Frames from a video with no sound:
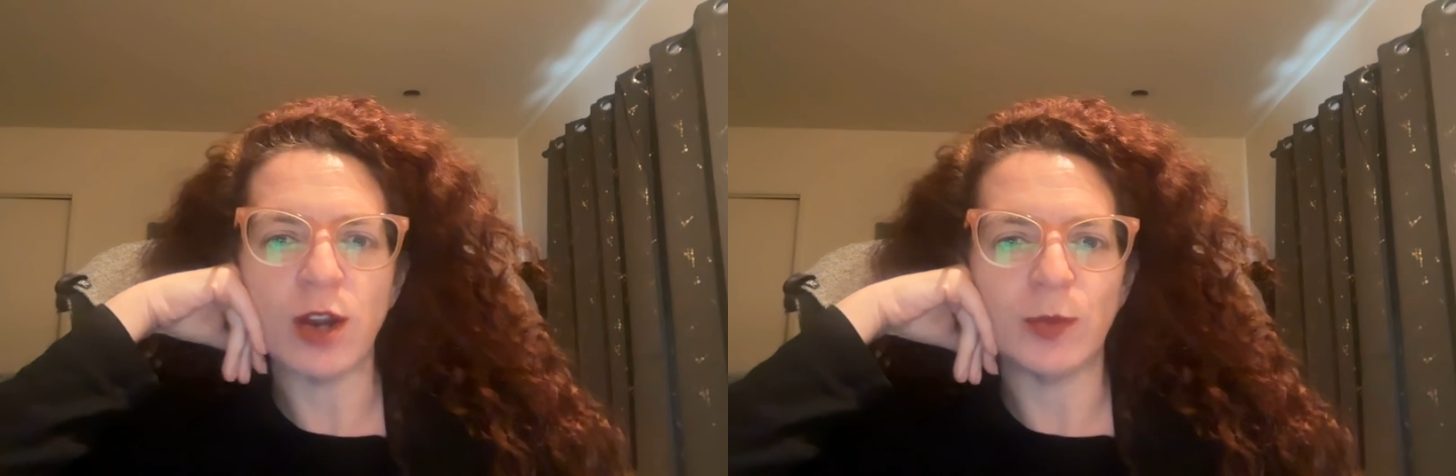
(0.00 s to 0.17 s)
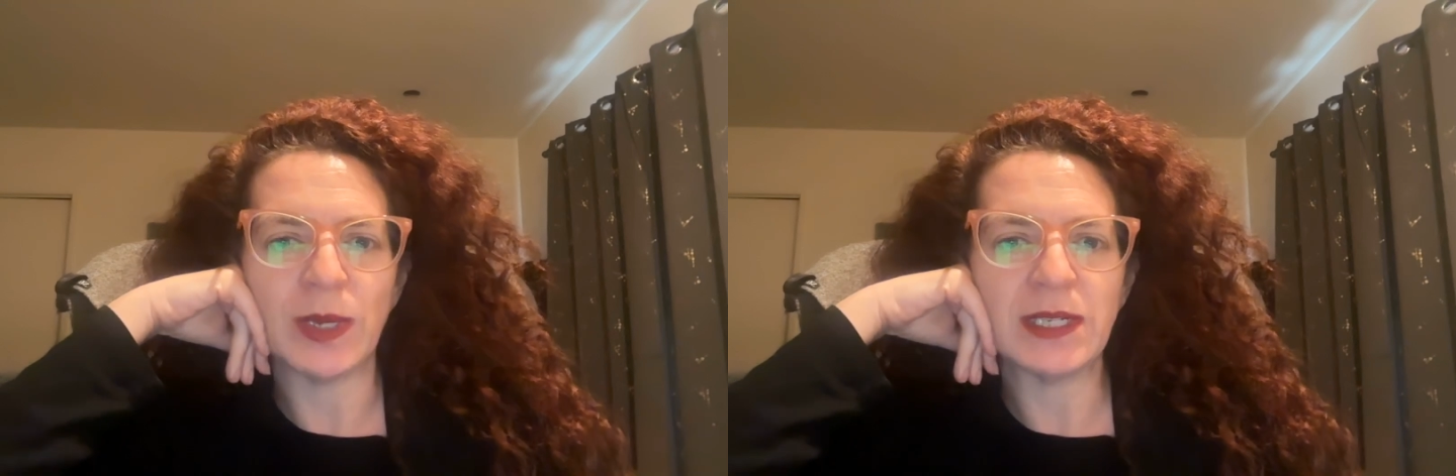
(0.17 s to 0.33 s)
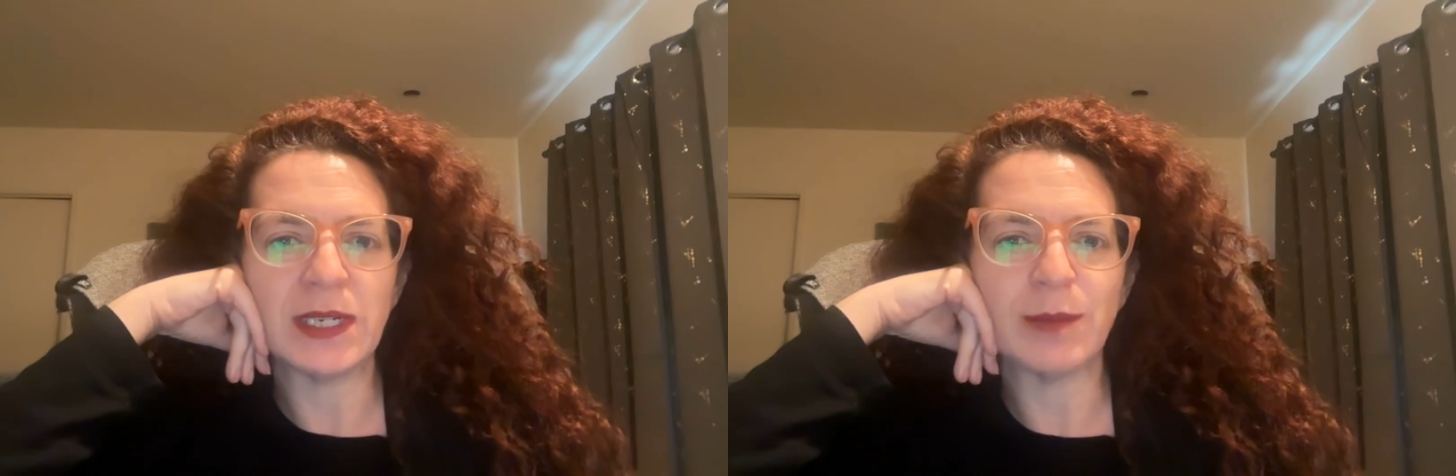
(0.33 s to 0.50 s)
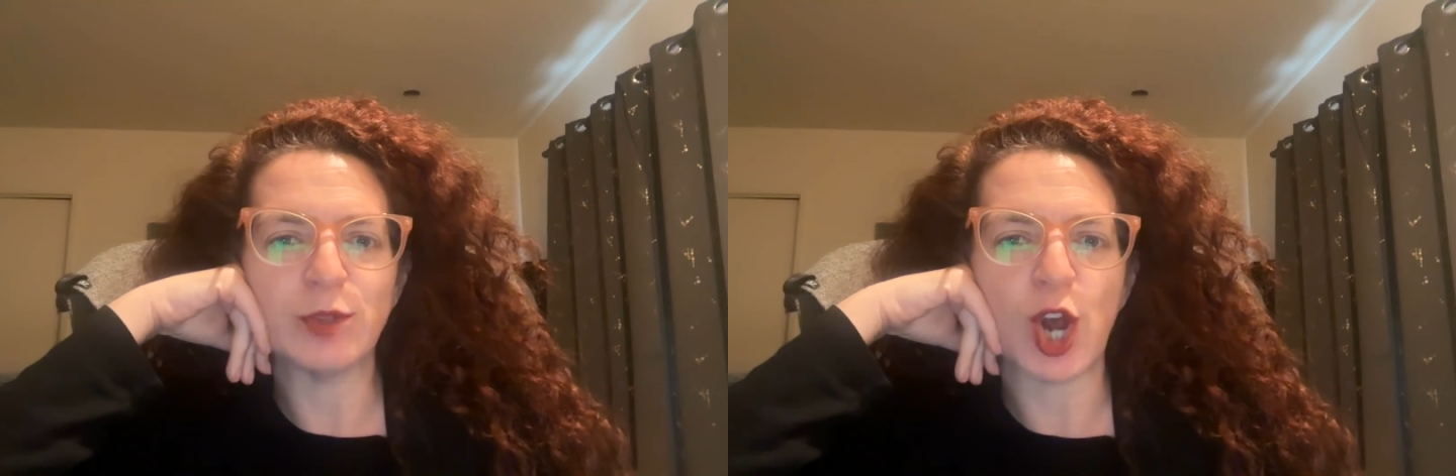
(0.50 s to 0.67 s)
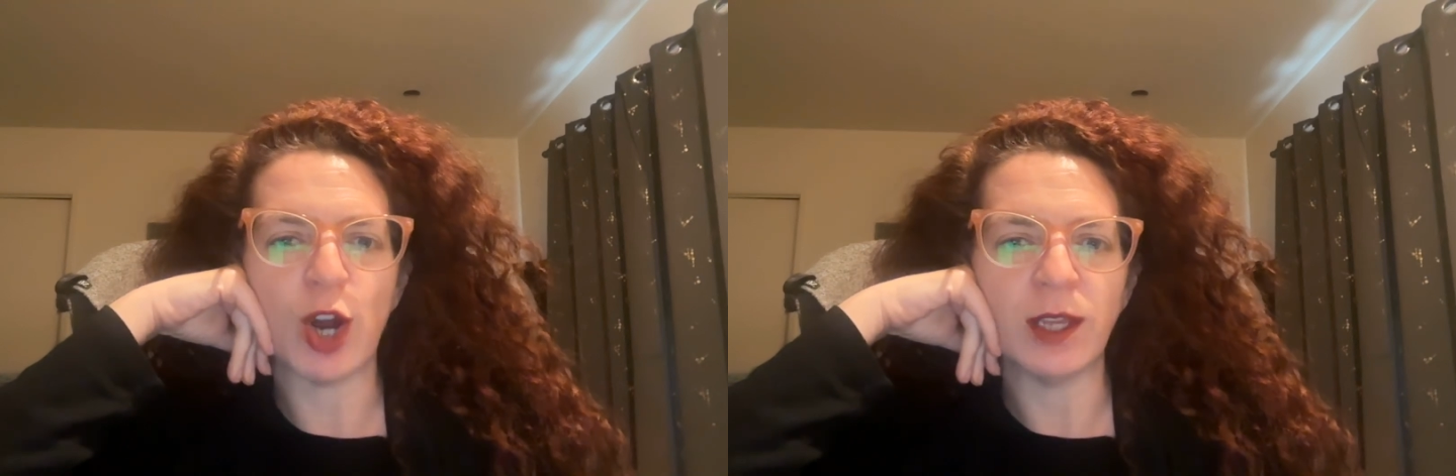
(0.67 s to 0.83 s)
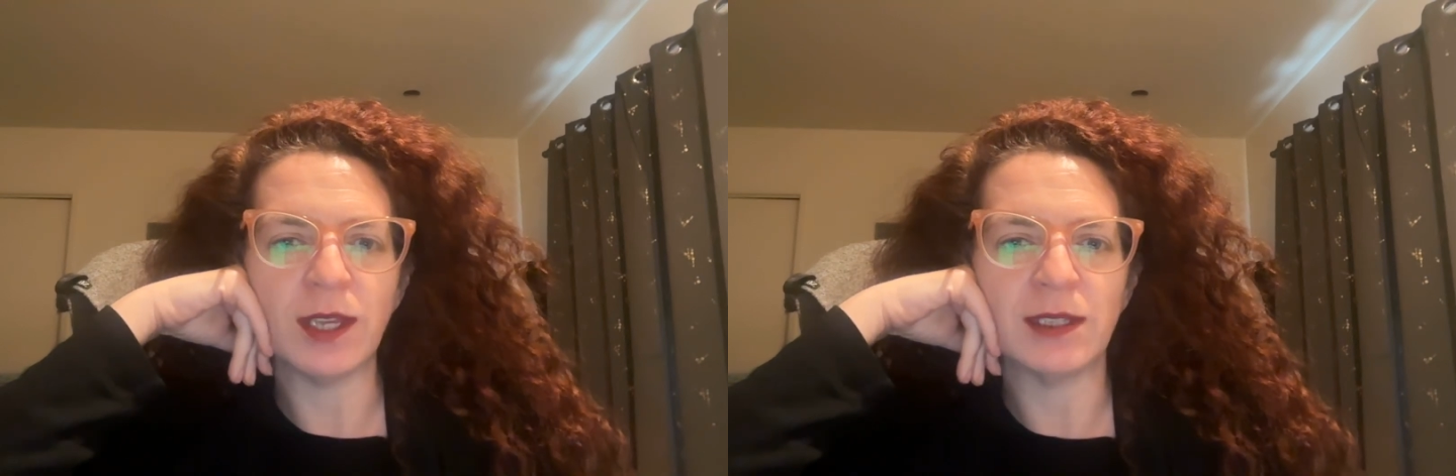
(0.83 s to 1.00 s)
And we ended up
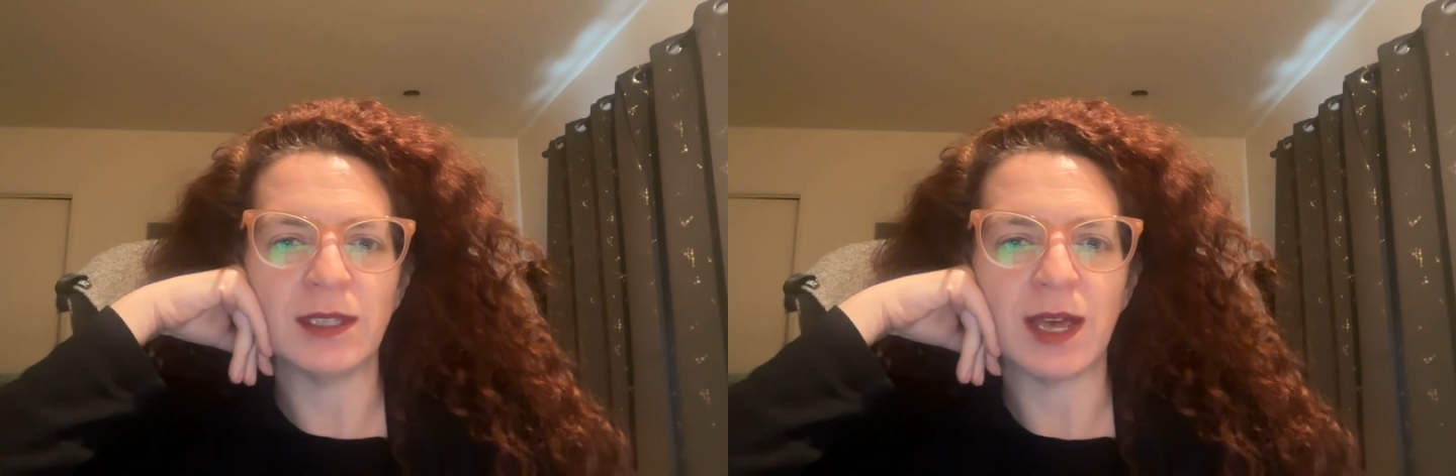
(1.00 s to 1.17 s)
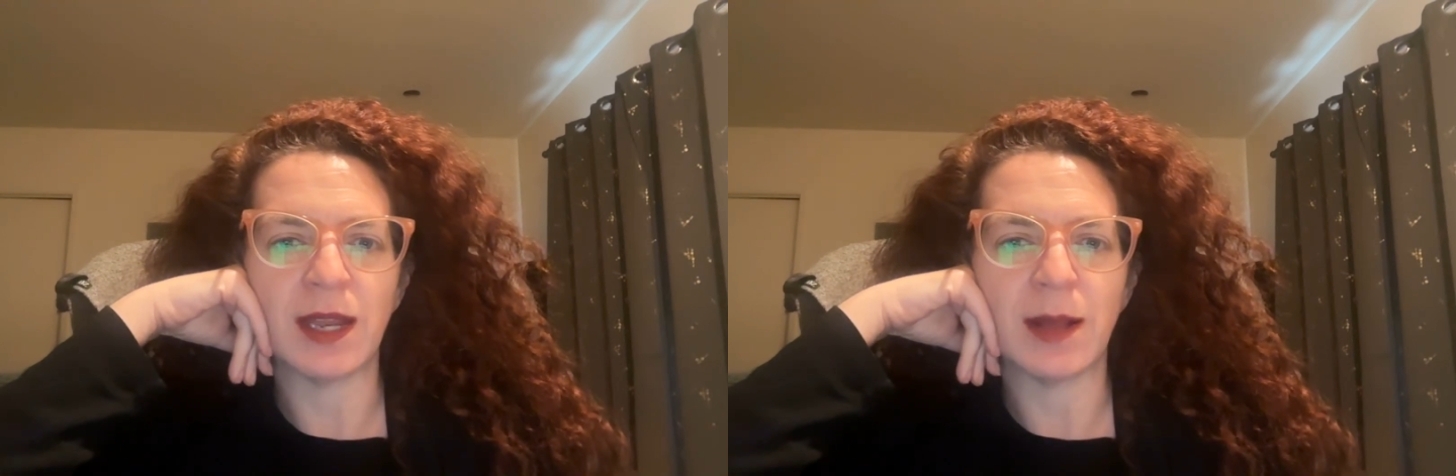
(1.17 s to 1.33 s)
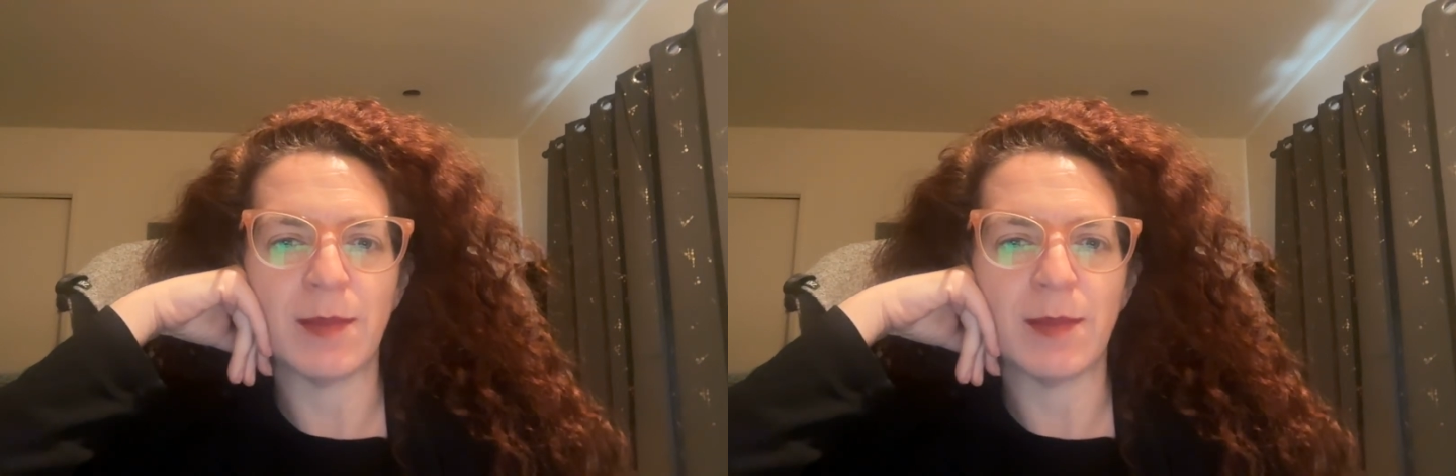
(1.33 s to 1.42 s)
talking a lot